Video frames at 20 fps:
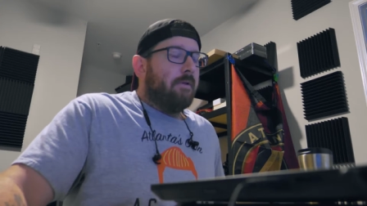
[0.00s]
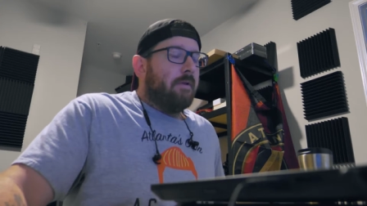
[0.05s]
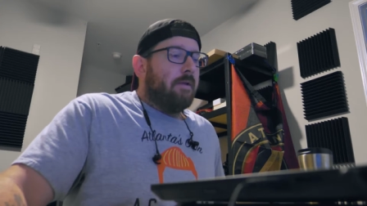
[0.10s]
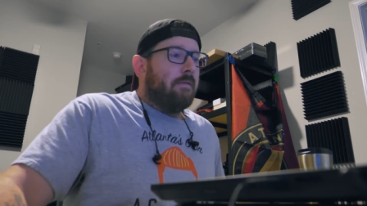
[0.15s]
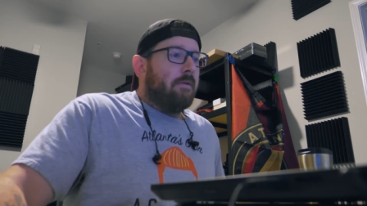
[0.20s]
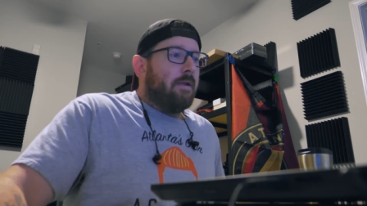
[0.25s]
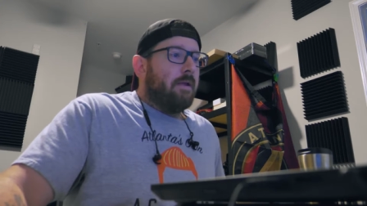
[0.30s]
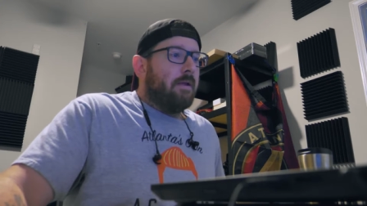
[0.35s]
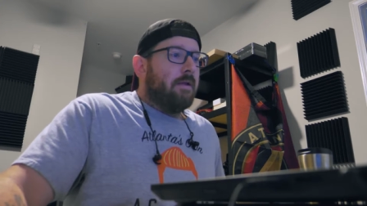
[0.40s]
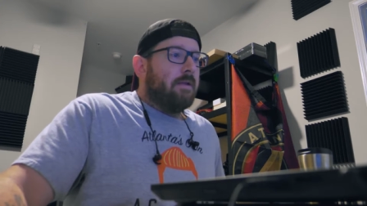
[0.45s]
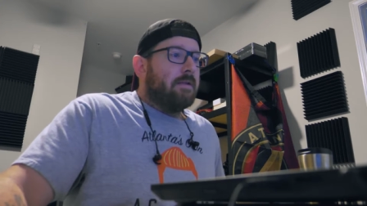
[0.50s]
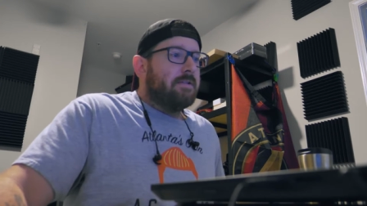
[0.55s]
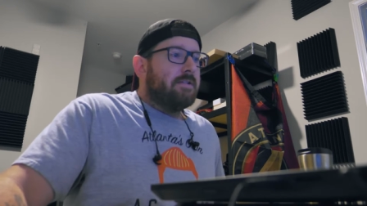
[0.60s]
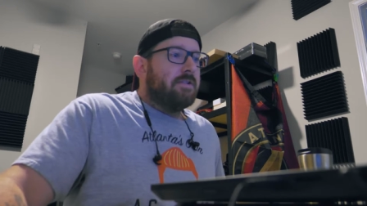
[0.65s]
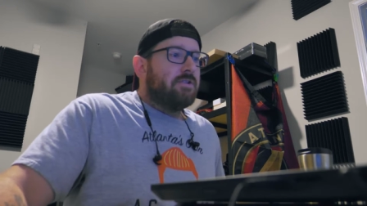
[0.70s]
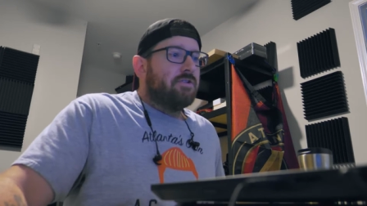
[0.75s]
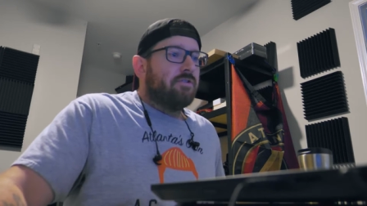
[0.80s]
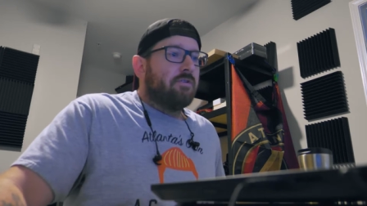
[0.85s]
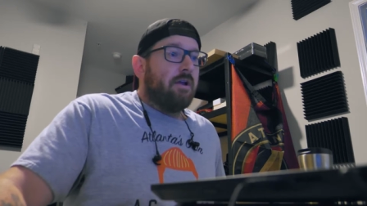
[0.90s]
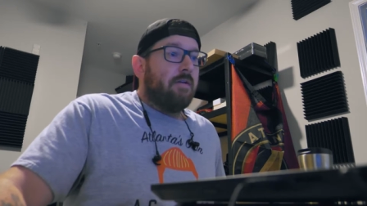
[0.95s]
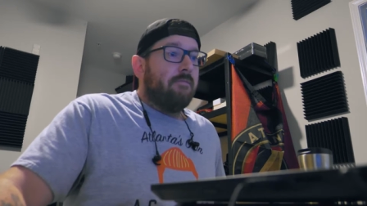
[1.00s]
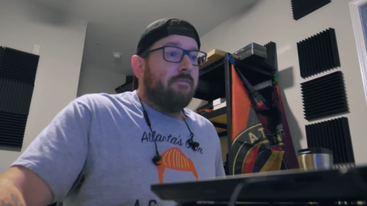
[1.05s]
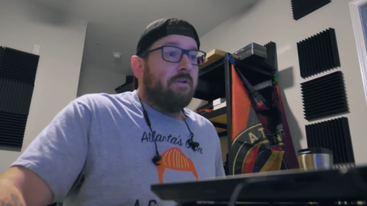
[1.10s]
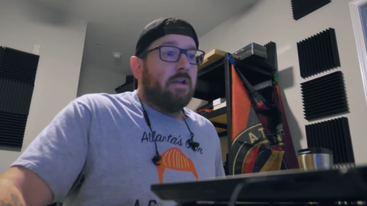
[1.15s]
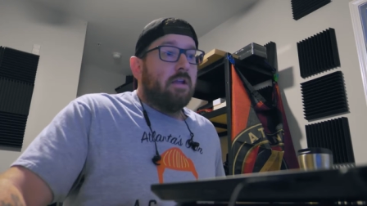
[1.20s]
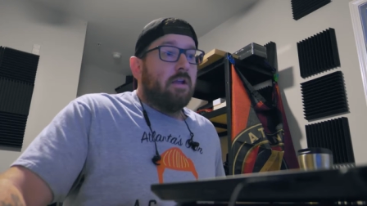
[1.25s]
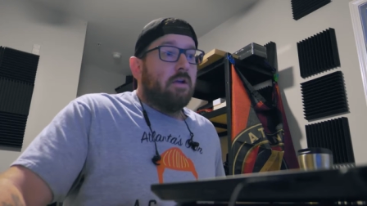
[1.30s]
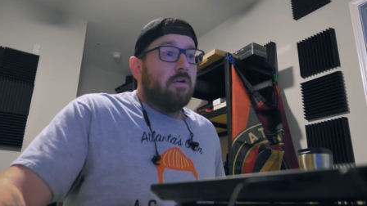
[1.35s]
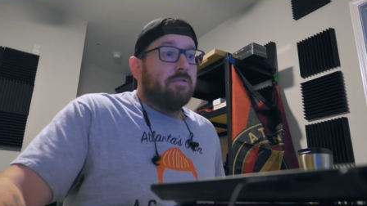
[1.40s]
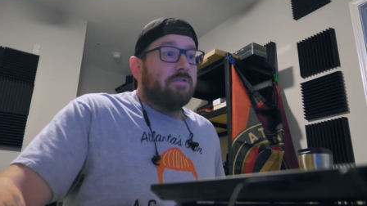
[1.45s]
in his Instagram
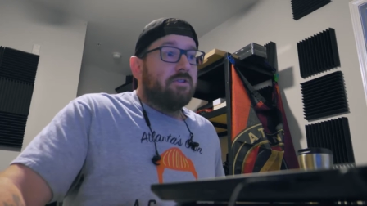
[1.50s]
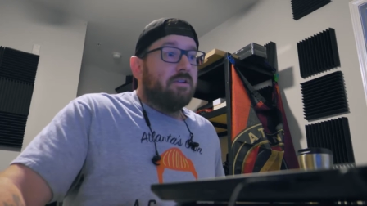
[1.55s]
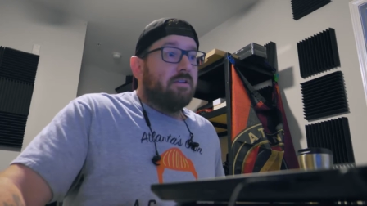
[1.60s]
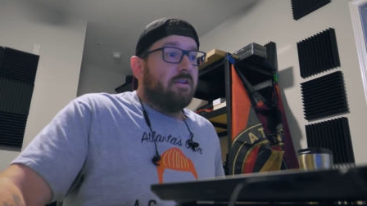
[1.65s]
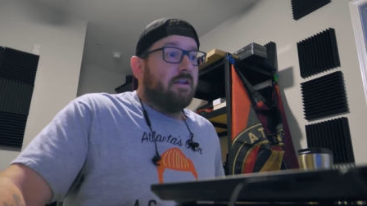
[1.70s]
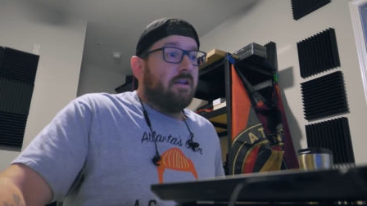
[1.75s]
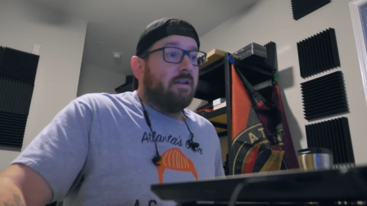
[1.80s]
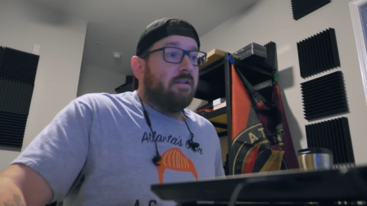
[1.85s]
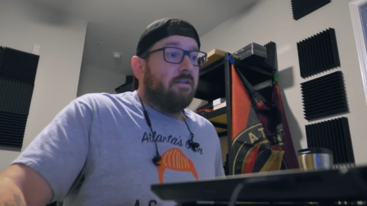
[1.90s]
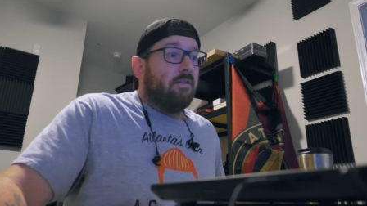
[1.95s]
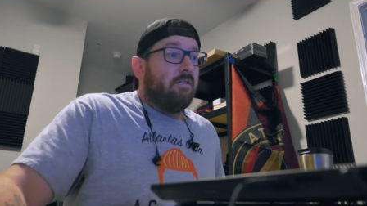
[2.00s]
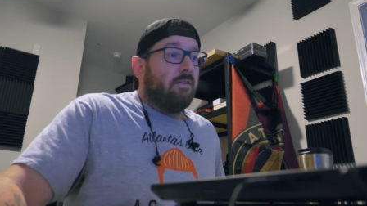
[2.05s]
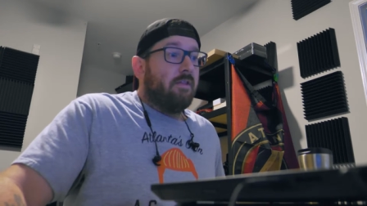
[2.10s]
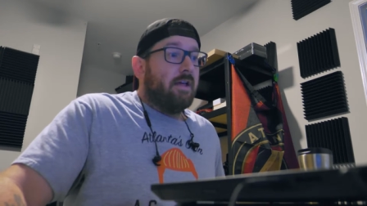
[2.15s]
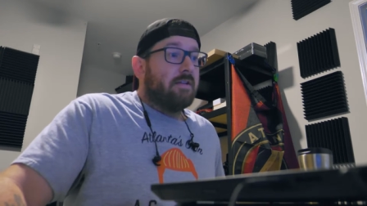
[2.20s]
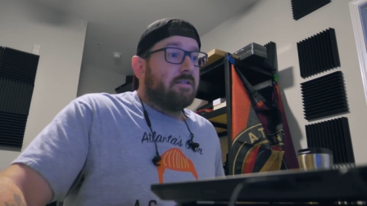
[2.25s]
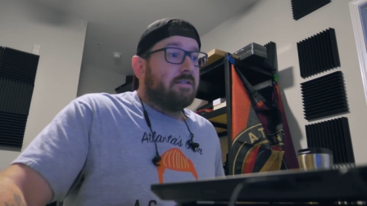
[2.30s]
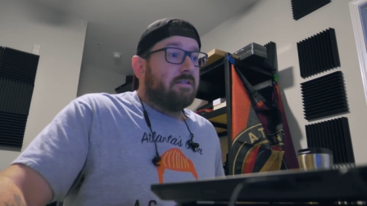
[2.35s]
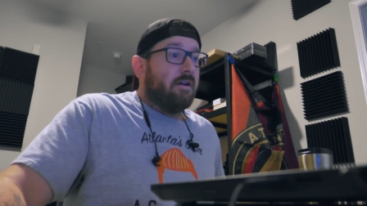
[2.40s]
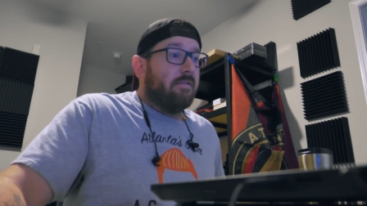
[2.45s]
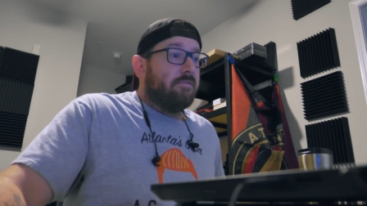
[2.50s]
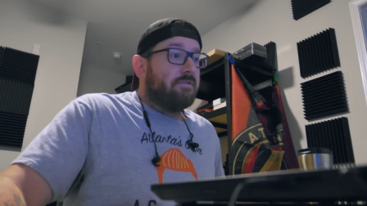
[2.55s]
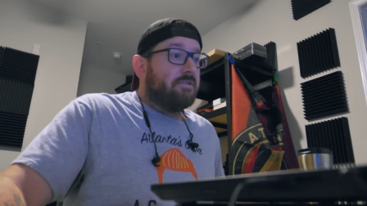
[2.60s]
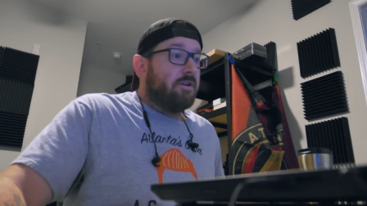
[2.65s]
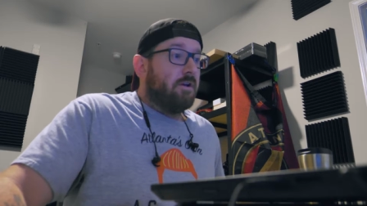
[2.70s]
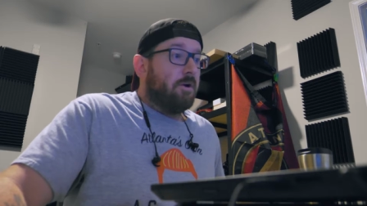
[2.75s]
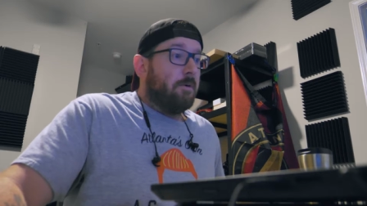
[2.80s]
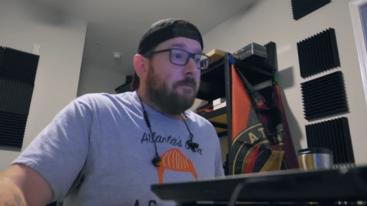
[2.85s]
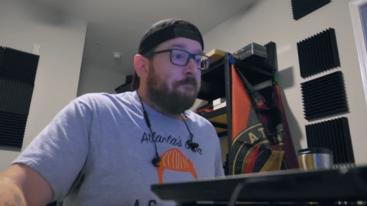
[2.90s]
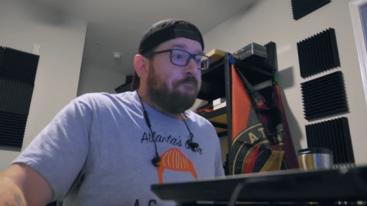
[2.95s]
videos and all that stuff.
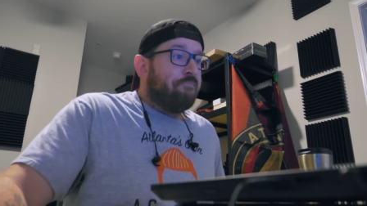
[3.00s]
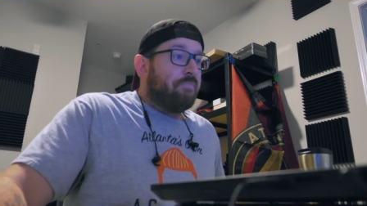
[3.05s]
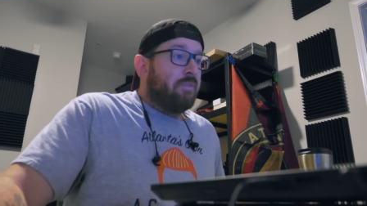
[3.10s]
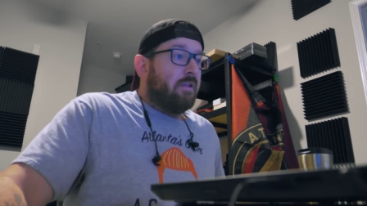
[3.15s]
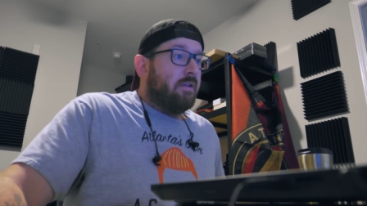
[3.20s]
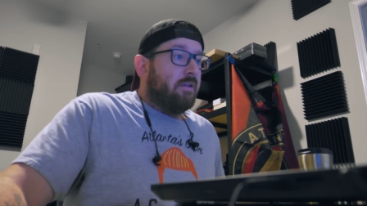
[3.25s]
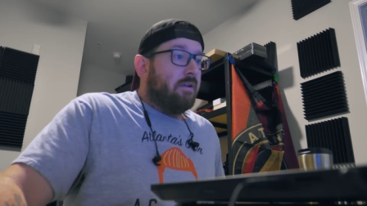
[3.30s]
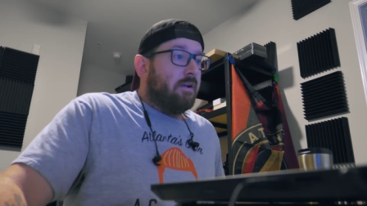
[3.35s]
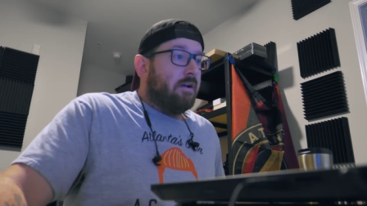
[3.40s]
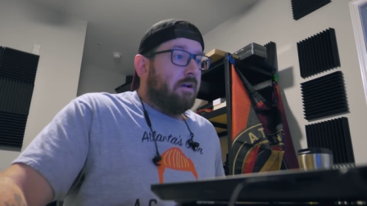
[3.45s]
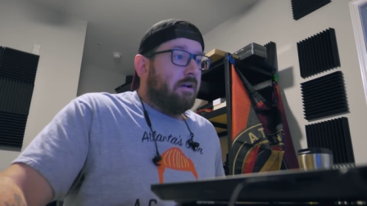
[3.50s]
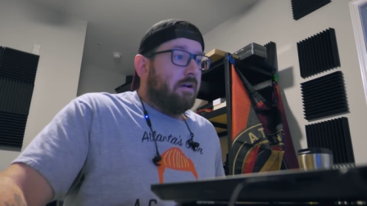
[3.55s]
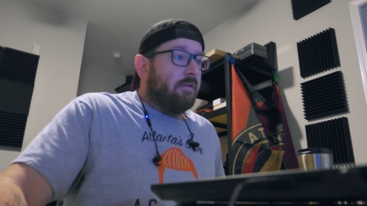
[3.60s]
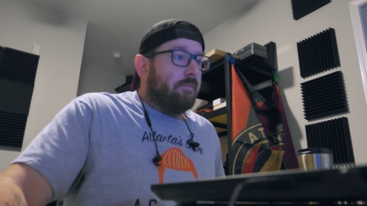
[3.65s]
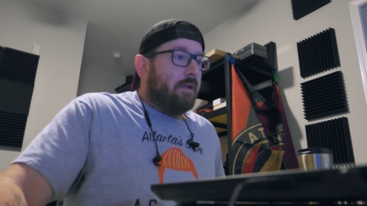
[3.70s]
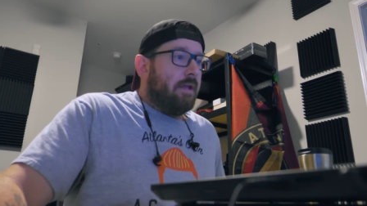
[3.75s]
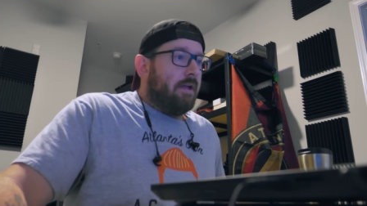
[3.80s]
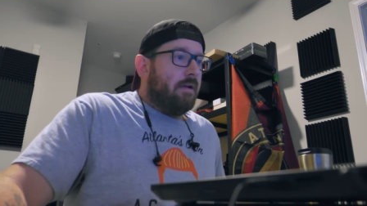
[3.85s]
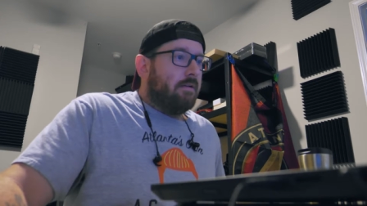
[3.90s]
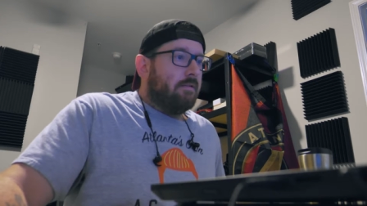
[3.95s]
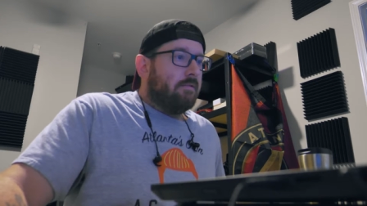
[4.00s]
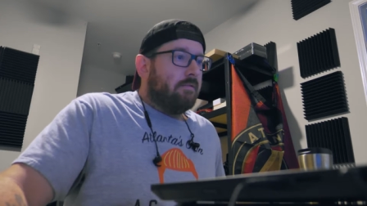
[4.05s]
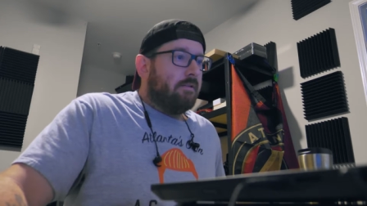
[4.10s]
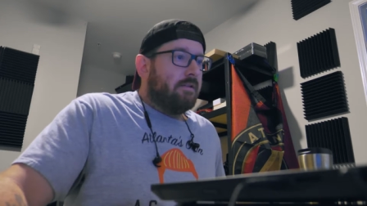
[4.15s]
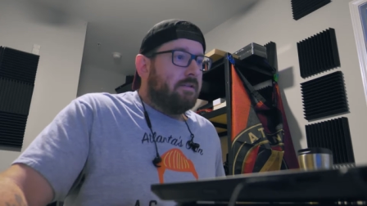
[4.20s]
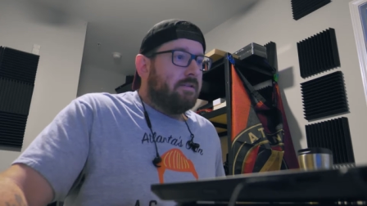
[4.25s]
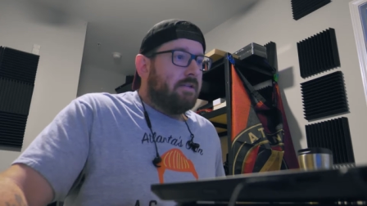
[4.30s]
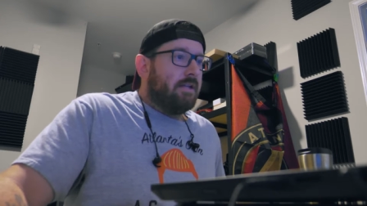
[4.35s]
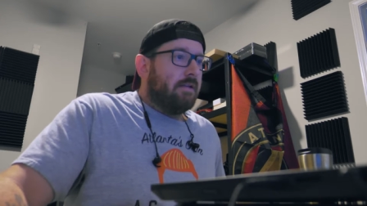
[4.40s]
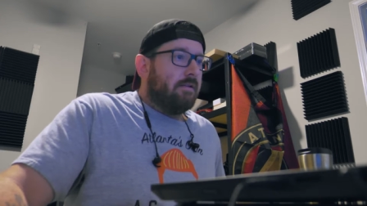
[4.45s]
So yeah,
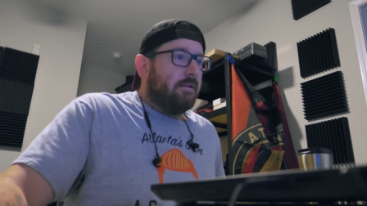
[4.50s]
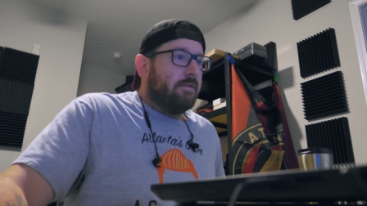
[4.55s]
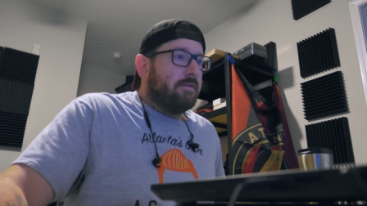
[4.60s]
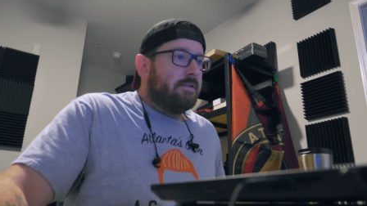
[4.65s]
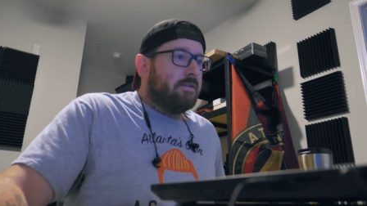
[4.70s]
let's see.